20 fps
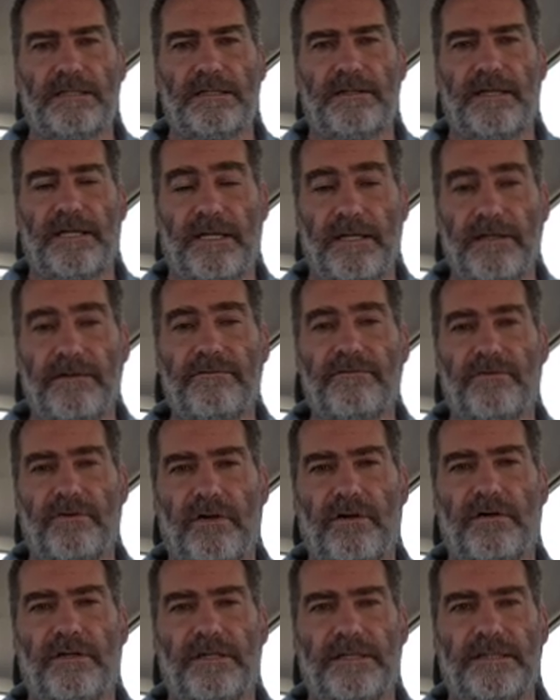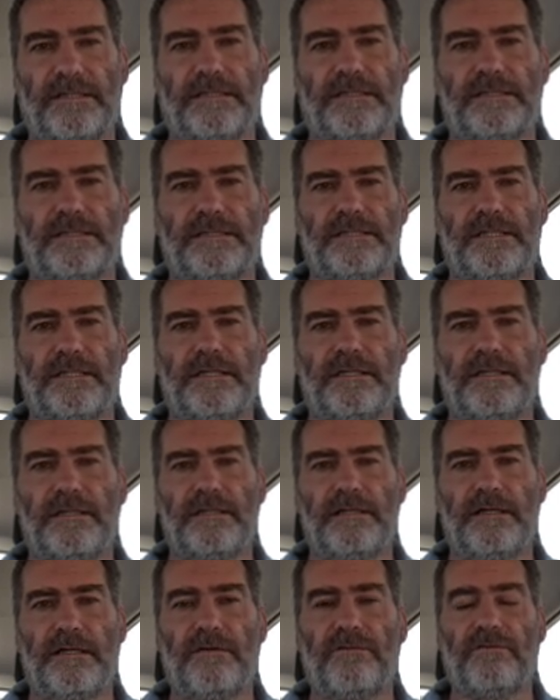that lives on it.
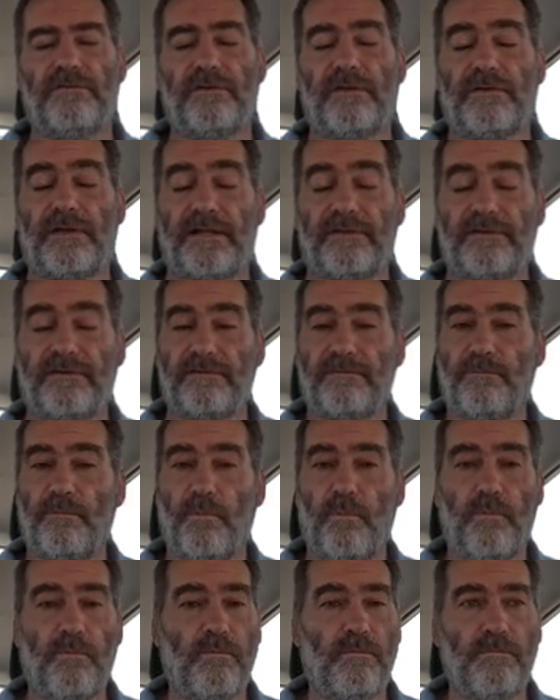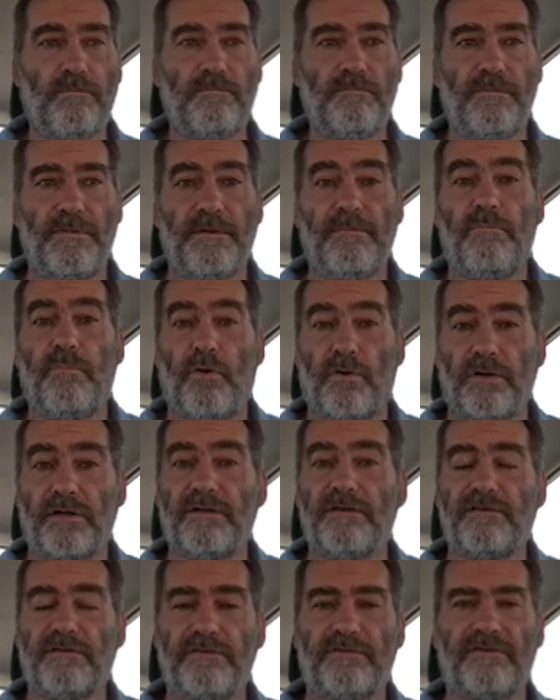So that's the
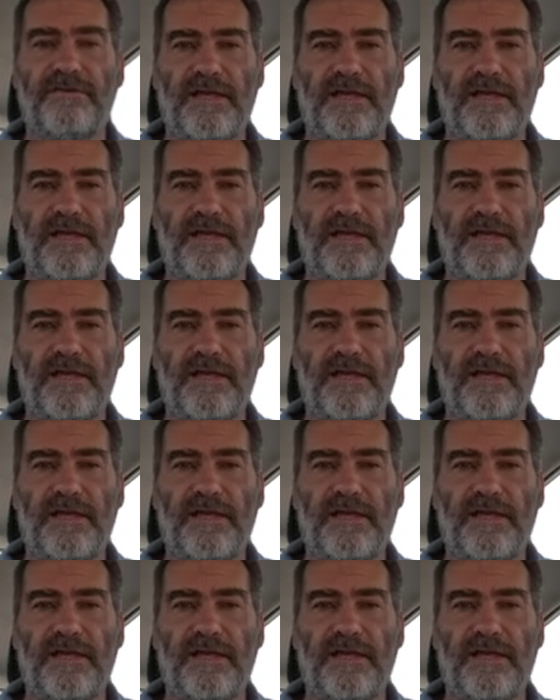importance of